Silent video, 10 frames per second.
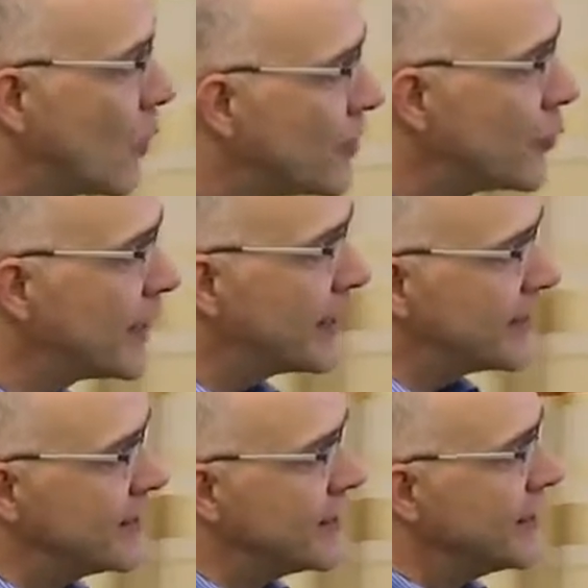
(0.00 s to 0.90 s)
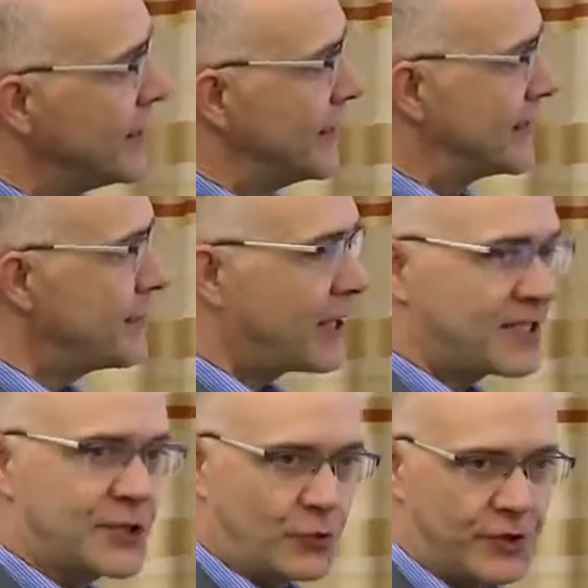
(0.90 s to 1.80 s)
What do we get? In a
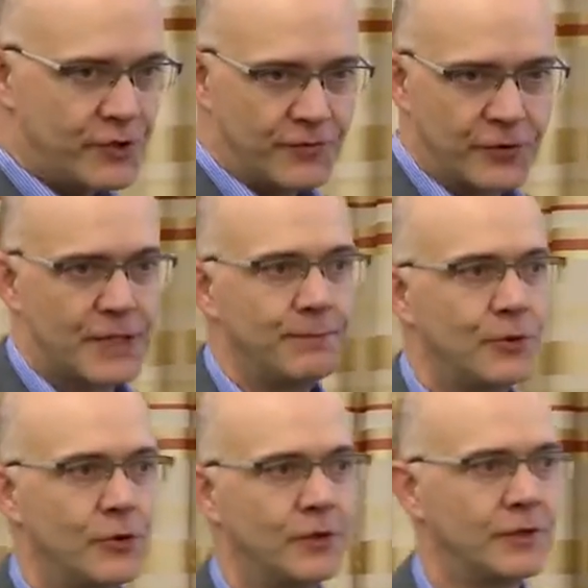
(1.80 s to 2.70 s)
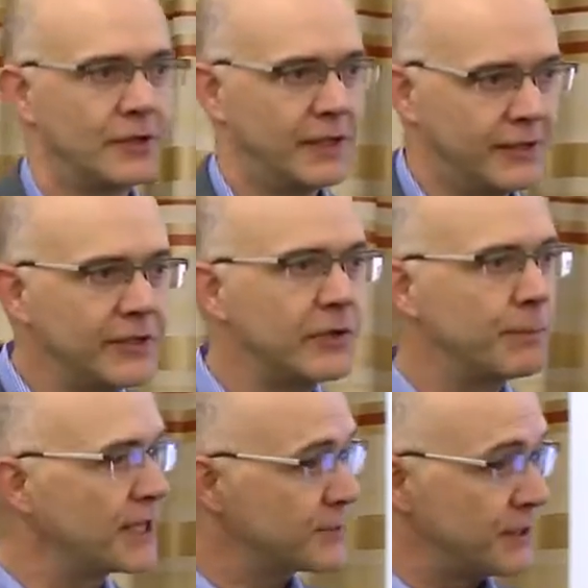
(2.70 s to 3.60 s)
typical situation, for example, knee
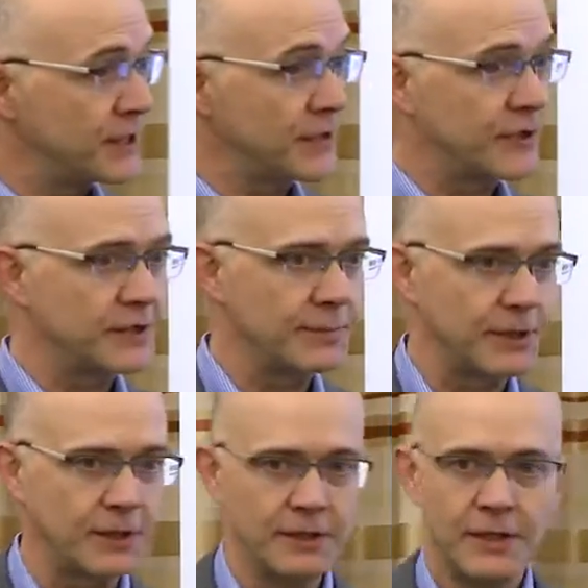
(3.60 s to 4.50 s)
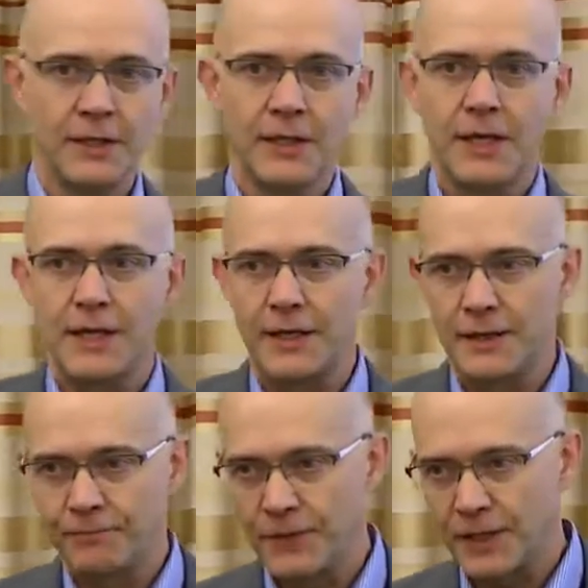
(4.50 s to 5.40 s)
replacement is a very typical
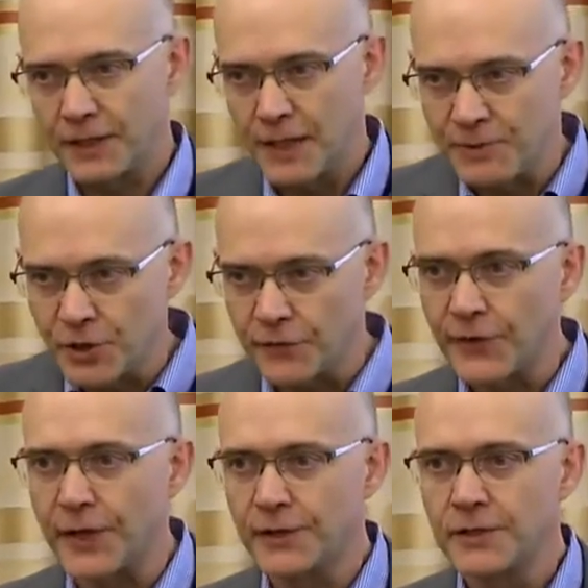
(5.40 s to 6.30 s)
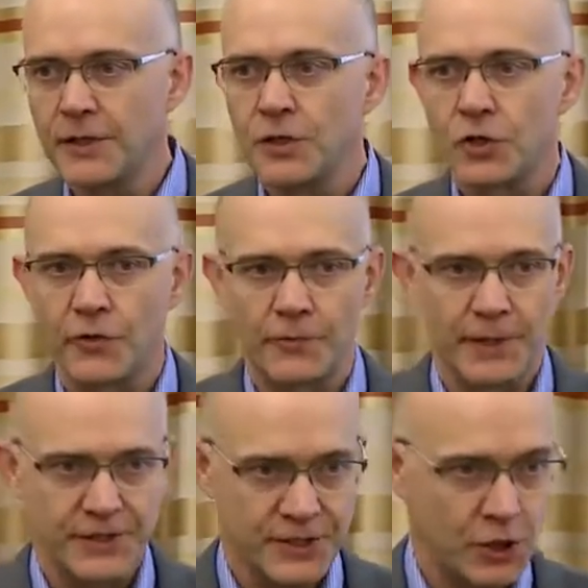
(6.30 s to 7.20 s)
episode of care
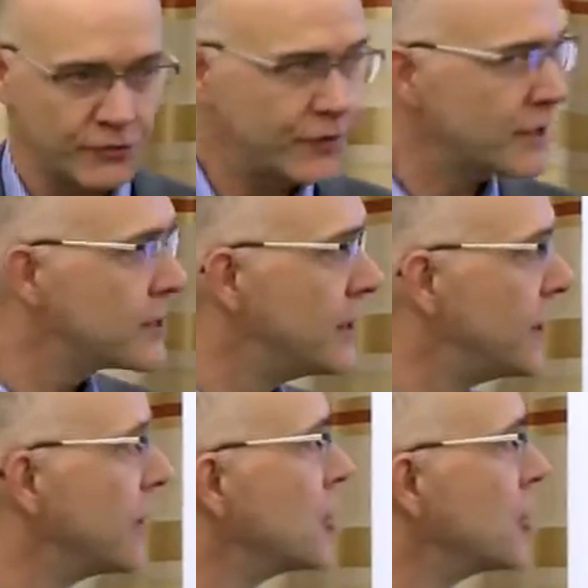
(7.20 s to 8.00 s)
covered by these contracts.